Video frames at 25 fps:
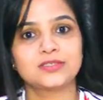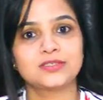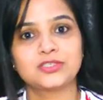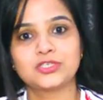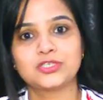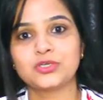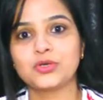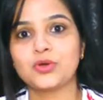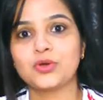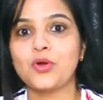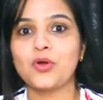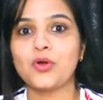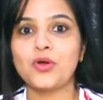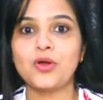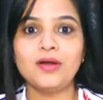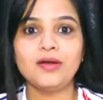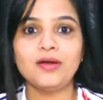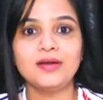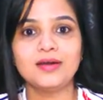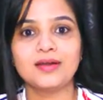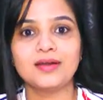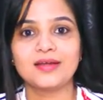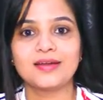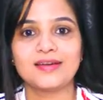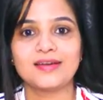tour?
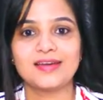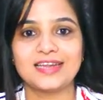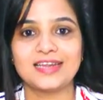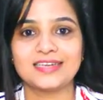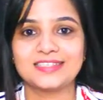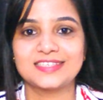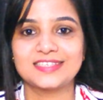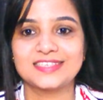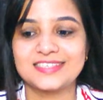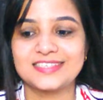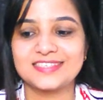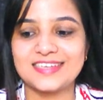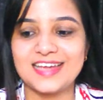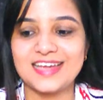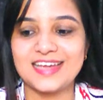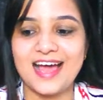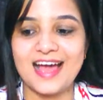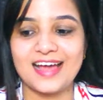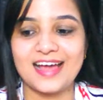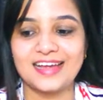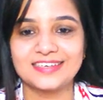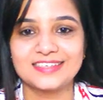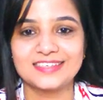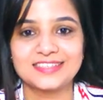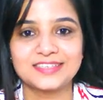Let's
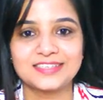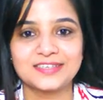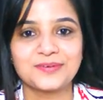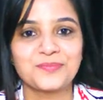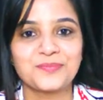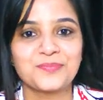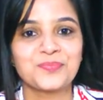start.